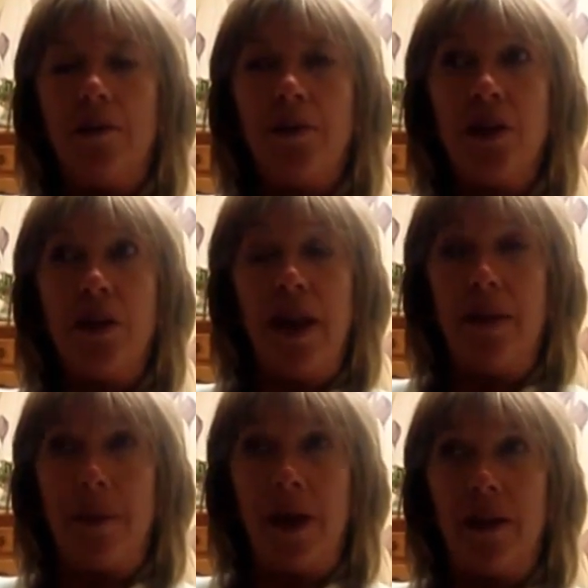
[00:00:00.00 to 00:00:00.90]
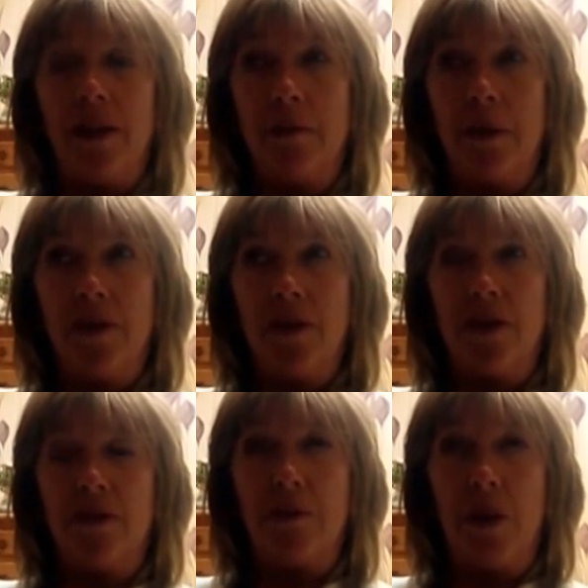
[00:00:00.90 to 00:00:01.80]
So that meant the months
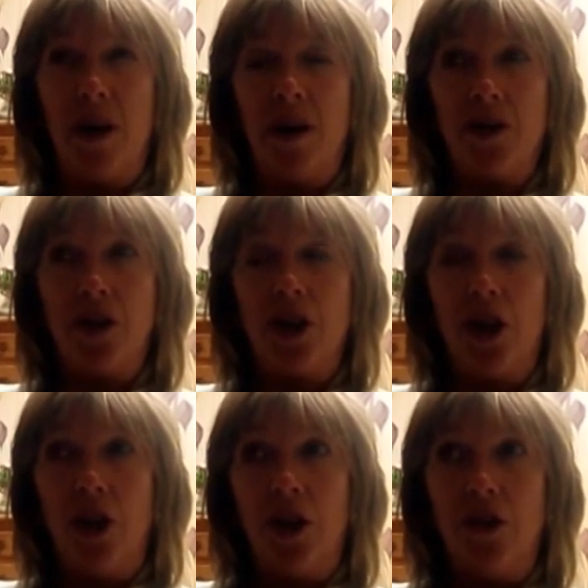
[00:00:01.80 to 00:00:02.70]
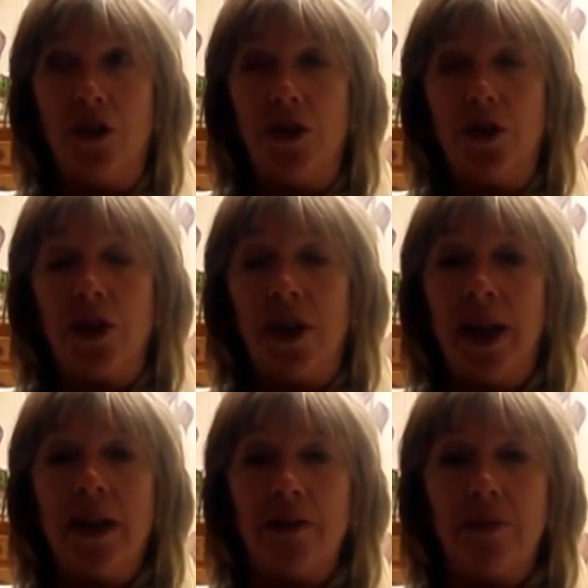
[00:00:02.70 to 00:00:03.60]
of March through to the
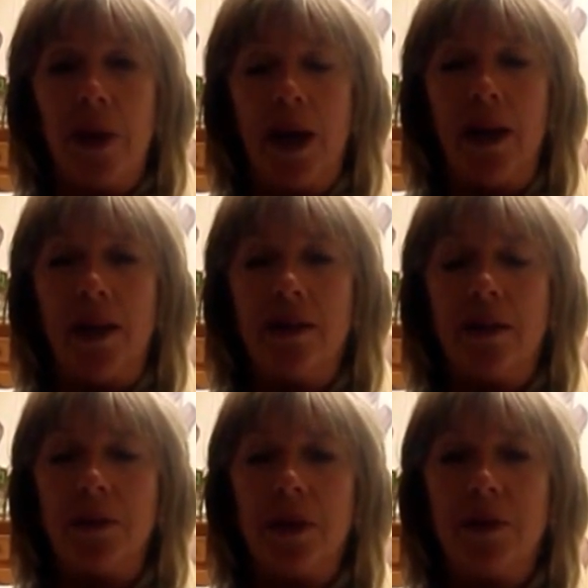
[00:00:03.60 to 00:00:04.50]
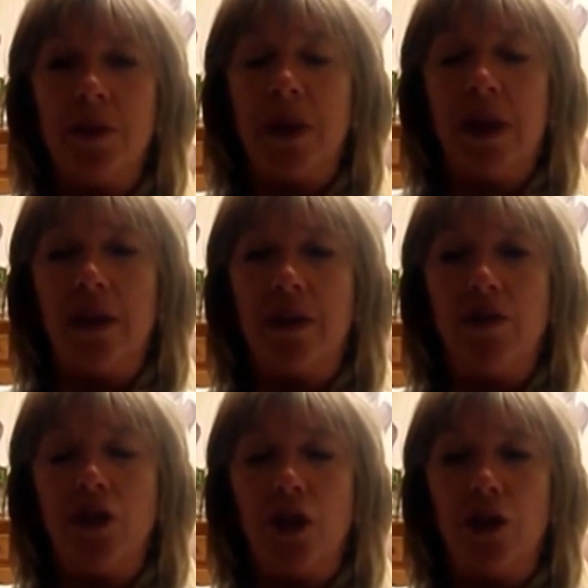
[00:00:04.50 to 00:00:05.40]
end of May, sometimes the beginning
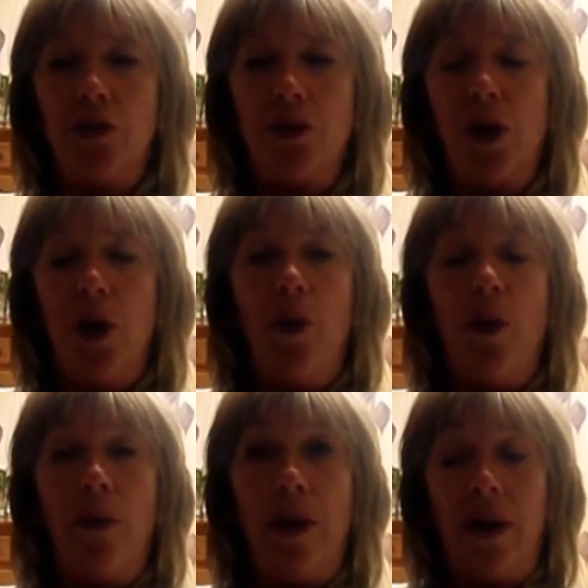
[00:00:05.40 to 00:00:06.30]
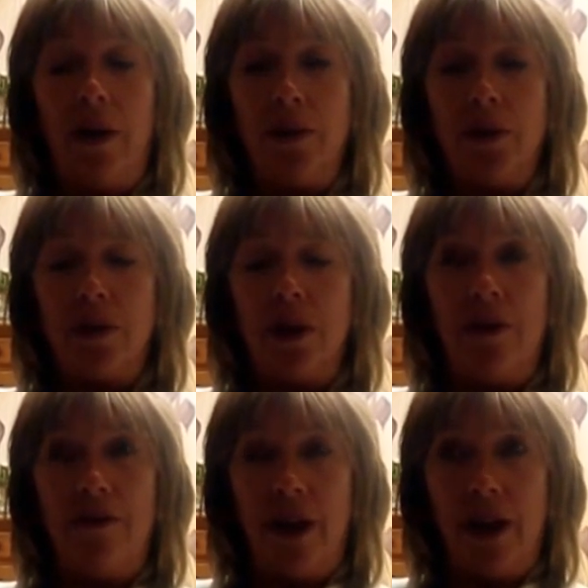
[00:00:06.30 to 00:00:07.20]
of June, or when I was
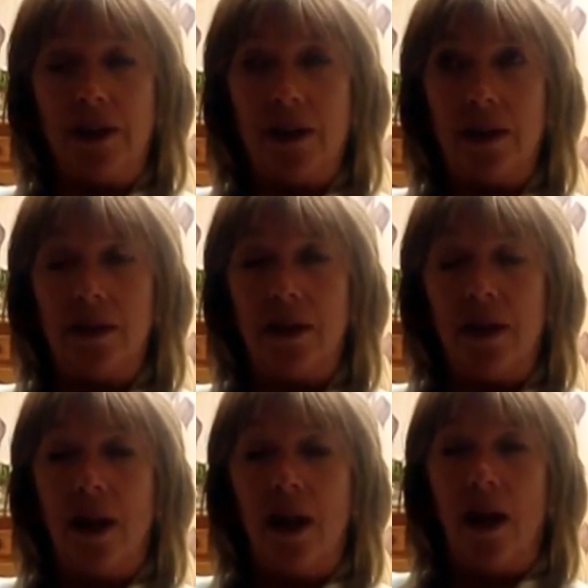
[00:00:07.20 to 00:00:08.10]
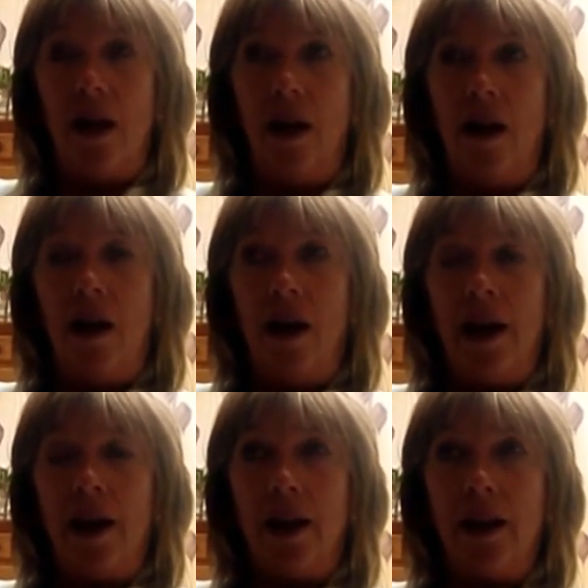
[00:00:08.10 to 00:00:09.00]
affected.
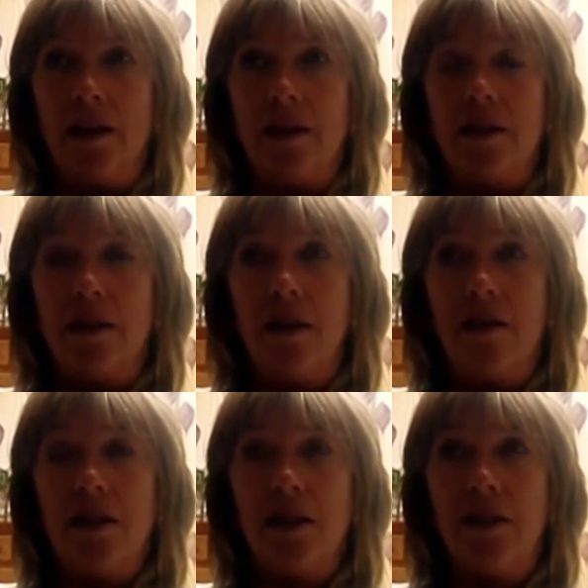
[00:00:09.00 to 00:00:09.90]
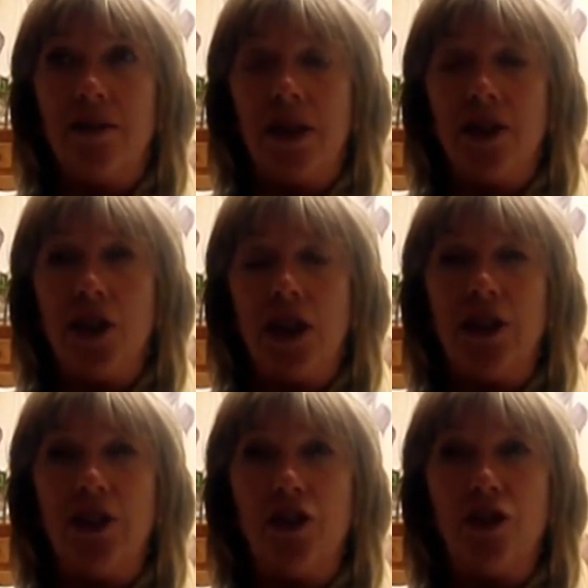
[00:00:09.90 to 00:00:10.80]
I started eventually
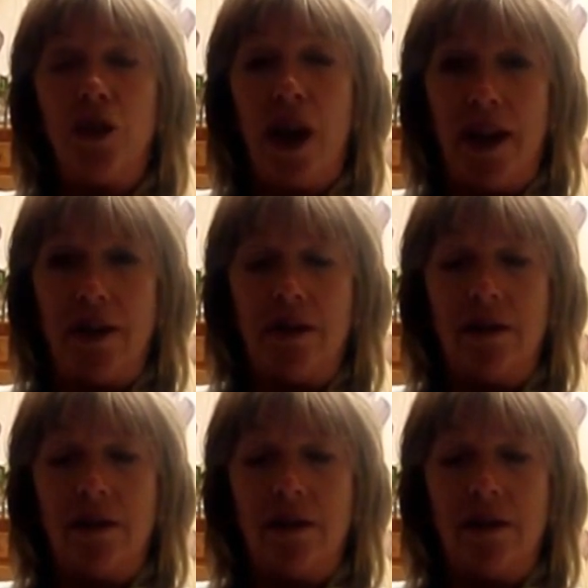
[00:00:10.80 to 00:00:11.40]
to dread